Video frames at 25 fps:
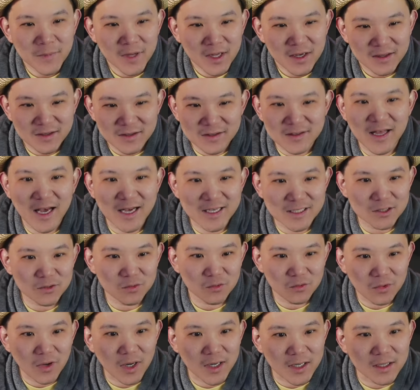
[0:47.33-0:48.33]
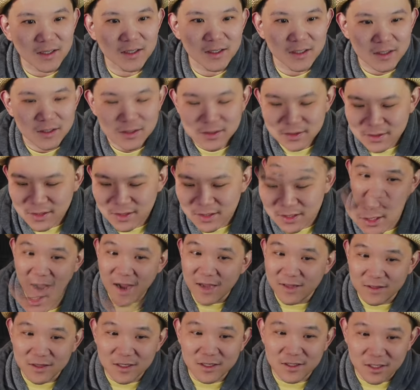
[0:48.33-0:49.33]
And that's what it is.
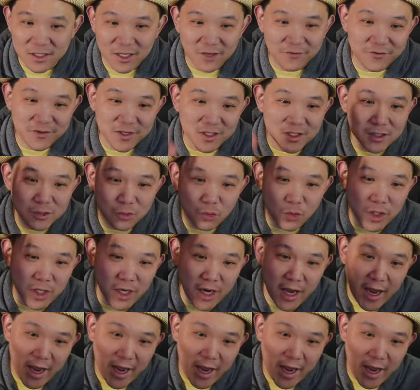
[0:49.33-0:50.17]
If this is where it